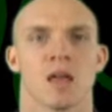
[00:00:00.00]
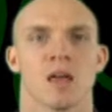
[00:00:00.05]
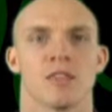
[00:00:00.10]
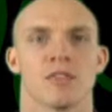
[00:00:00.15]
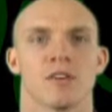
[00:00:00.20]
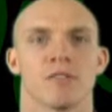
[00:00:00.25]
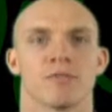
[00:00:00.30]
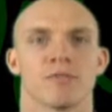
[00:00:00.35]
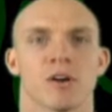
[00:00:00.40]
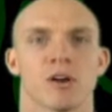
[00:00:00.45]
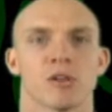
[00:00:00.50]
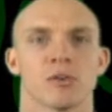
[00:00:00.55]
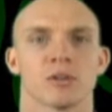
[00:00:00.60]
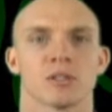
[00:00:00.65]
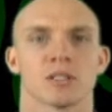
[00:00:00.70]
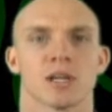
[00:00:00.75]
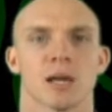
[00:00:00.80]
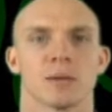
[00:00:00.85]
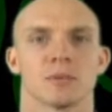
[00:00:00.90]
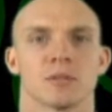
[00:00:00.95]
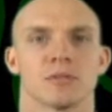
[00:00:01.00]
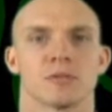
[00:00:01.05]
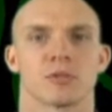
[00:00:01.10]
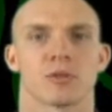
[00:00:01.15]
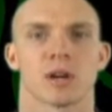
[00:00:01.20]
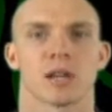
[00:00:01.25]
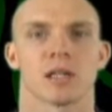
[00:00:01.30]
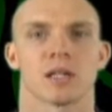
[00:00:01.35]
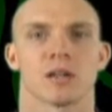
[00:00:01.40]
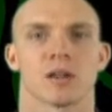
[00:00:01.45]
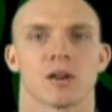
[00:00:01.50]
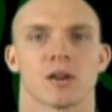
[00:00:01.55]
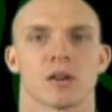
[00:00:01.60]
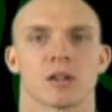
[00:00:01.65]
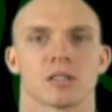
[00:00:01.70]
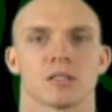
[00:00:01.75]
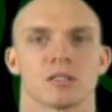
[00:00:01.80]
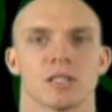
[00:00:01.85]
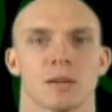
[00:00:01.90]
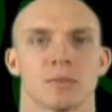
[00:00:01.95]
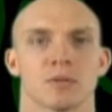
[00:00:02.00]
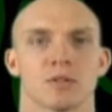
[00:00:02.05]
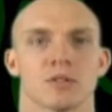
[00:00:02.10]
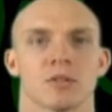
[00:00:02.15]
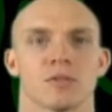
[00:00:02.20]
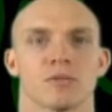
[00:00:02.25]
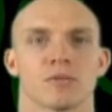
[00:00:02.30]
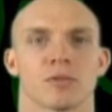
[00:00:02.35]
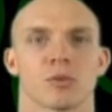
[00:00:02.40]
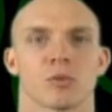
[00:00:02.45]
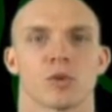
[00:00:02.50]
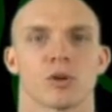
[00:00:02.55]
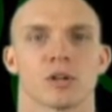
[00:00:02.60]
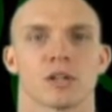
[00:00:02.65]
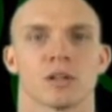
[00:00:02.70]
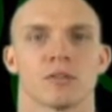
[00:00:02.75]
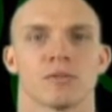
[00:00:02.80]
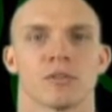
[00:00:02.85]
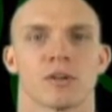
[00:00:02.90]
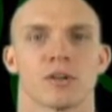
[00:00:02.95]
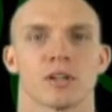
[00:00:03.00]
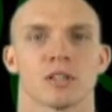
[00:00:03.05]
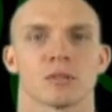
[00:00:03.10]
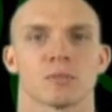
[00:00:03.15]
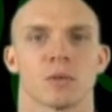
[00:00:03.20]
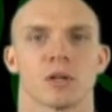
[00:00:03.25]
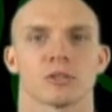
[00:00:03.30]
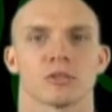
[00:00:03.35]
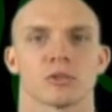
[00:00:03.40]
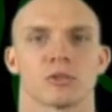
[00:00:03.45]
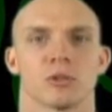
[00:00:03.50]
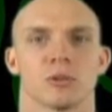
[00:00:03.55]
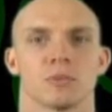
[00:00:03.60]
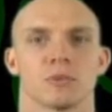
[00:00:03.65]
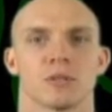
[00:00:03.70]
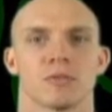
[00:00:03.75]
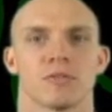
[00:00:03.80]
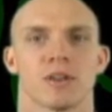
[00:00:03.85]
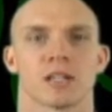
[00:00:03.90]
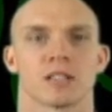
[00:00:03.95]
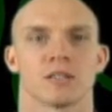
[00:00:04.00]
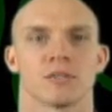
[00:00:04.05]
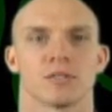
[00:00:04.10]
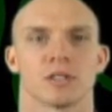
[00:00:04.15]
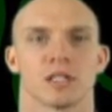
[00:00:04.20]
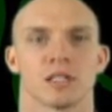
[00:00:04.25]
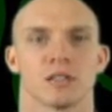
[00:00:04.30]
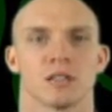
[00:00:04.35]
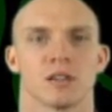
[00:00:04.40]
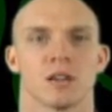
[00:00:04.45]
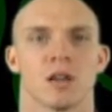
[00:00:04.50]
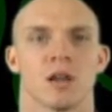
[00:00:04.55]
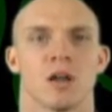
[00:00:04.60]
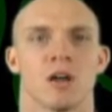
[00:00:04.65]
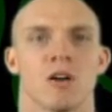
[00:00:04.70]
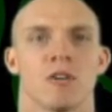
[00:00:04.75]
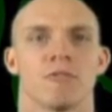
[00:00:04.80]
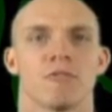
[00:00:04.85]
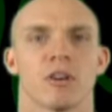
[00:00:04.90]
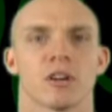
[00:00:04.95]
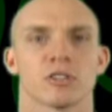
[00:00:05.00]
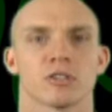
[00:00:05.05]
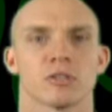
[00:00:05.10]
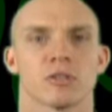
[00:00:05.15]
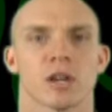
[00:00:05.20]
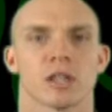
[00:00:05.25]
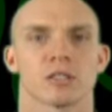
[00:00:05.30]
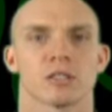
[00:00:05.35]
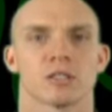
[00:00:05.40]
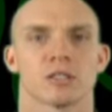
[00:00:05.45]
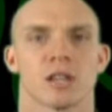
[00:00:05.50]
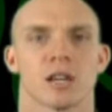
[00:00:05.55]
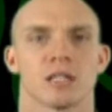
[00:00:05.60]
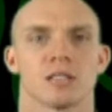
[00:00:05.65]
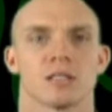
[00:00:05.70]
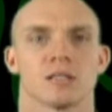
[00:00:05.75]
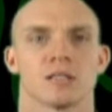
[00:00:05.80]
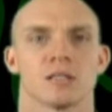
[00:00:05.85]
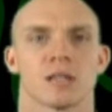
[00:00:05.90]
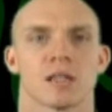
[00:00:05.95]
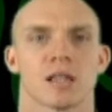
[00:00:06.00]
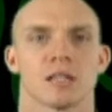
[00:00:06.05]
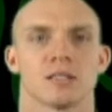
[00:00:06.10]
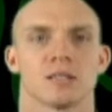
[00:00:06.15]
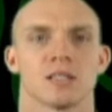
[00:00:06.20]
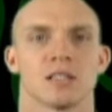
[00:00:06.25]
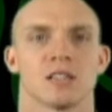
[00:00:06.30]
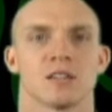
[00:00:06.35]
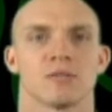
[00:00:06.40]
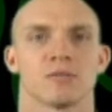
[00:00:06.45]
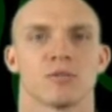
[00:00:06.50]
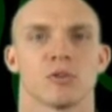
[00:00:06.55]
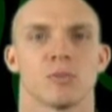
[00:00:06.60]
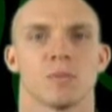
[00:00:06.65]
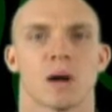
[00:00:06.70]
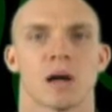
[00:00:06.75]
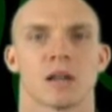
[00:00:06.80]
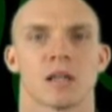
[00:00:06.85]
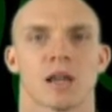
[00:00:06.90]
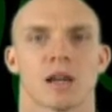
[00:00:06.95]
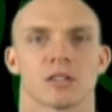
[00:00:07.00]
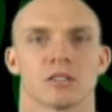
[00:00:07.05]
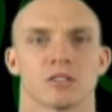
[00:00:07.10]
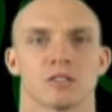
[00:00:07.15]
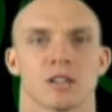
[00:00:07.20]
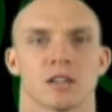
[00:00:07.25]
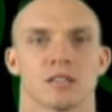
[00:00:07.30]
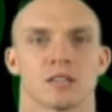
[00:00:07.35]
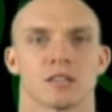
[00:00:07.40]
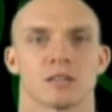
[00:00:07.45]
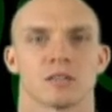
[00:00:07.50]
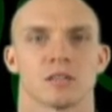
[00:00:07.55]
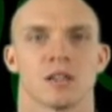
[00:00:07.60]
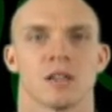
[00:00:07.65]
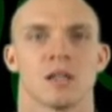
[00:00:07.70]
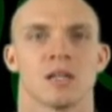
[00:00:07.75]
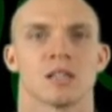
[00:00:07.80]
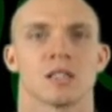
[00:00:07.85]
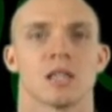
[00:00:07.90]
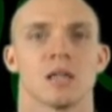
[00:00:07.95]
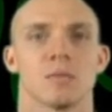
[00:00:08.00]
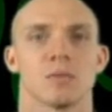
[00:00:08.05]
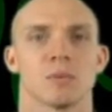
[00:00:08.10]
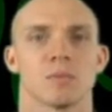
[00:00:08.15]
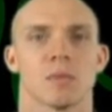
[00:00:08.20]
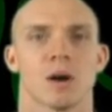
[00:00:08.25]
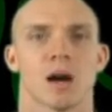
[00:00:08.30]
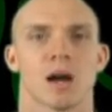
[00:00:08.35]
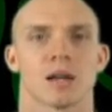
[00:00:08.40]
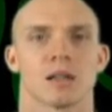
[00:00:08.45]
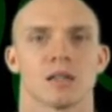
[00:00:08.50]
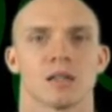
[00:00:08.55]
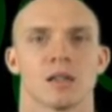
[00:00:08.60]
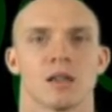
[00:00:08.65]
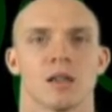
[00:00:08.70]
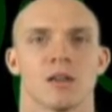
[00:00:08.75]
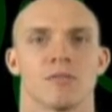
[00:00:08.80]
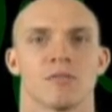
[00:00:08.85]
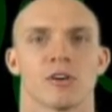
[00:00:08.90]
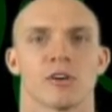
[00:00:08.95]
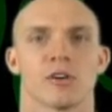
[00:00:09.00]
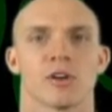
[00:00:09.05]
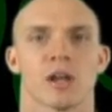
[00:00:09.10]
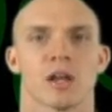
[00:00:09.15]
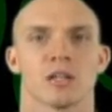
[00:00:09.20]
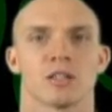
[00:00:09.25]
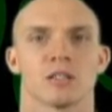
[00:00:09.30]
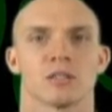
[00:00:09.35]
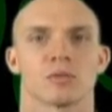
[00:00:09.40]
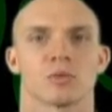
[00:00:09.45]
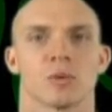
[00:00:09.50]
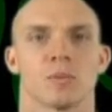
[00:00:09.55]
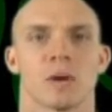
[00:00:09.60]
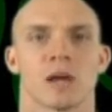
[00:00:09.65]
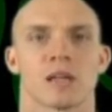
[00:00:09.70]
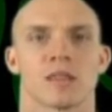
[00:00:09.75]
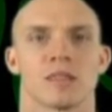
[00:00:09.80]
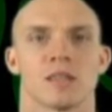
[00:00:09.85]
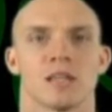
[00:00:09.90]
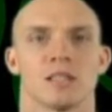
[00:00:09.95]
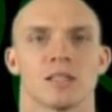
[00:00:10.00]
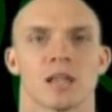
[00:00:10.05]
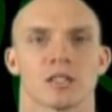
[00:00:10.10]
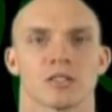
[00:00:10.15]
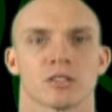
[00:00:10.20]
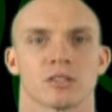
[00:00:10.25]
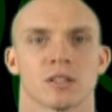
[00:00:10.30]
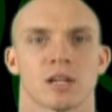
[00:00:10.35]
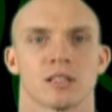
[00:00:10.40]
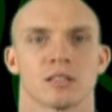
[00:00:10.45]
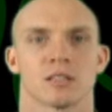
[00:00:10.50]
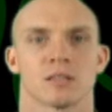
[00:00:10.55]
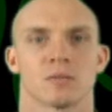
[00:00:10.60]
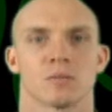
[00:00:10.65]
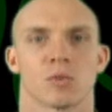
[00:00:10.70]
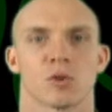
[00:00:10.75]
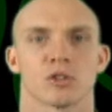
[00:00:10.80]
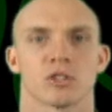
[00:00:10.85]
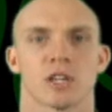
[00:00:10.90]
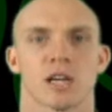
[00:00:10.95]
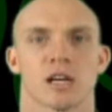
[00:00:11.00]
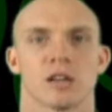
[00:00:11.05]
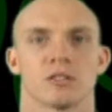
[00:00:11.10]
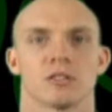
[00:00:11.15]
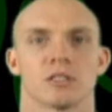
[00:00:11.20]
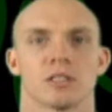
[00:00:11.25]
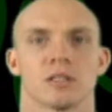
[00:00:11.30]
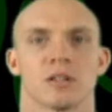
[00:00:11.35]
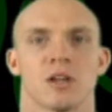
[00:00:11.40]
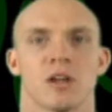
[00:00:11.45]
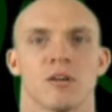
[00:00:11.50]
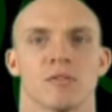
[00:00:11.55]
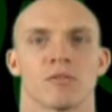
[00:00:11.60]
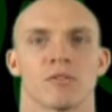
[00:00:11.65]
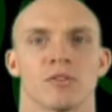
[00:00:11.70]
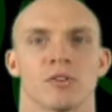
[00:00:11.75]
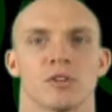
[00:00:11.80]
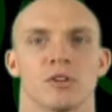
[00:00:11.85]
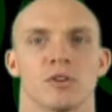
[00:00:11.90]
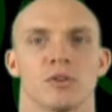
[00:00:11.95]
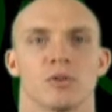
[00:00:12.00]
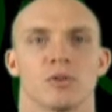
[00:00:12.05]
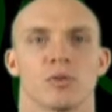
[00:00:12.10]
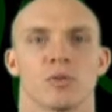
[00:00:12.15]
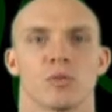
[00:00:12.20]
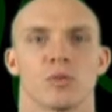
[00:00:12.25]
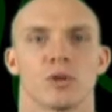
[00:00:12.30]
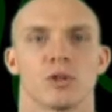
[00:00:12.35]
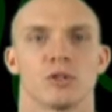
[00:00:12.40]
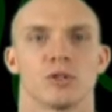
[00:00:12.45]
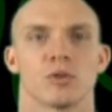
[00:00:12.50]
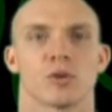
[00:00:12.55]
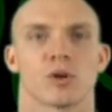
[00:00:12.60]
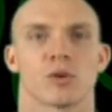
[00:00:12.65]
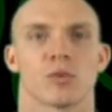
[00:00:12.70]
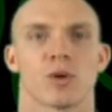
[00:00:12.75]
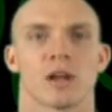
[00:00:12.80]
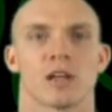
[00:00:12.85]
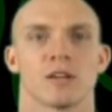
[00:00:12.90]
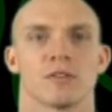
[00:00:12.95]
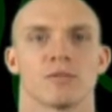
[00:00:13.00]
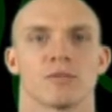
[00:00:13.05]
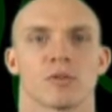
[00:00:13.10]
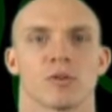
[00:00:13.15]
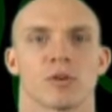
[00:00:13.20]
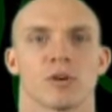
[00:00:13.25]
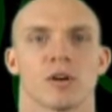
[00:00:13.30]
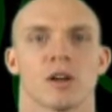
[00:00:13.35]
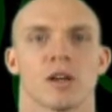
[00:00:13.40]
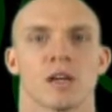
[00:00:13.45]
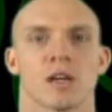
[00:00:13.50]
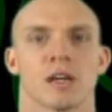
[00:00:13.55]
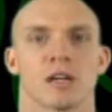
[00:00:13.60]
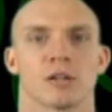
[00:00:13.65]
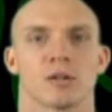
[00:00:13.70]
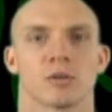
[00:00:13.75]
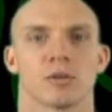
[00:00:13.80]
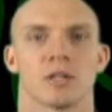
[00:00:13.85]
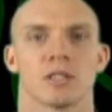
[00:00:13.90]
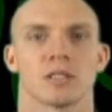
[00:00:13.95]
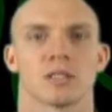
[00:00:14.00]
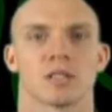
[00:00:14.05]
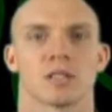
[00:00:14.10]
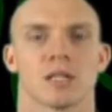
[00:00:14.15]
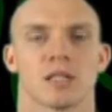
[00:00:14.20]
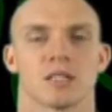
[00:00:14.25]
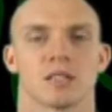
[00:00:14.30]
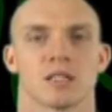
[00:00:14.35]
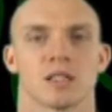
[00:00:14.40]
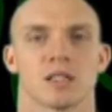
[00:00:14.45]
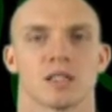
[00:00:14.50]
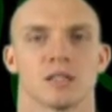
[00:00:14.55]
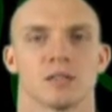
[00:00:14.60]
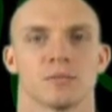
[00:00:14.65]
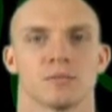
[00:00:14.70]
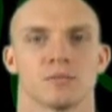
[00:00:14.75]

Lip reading: the following types of training are exceptional for working various muscle groups effectively: functional exercises and seated full body exercises. Keep in mind, variations will make these exercises more challenging for you when you are ready for increased intensity.